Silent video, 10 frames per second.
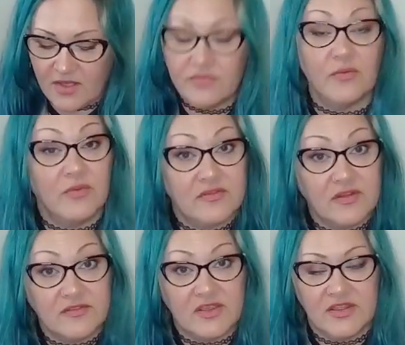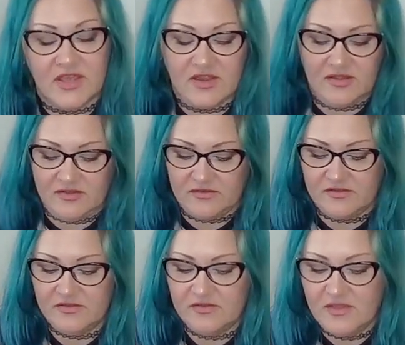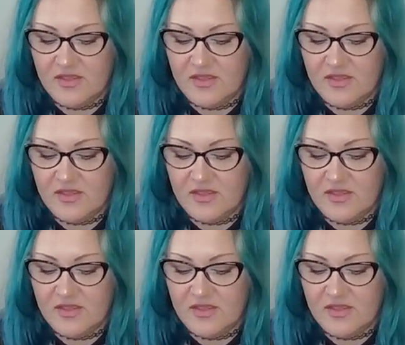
the reason I'll say that is